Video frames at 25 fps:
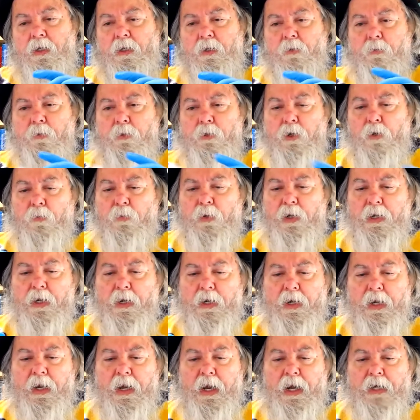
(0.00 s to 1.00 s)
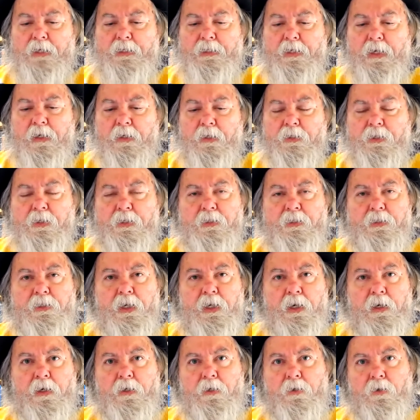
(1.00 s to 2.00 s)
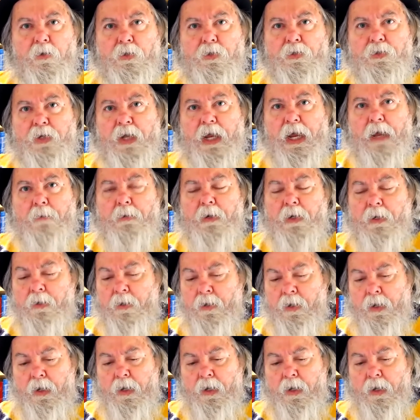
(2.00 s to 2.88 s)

We don't want any accidental stick or stabbing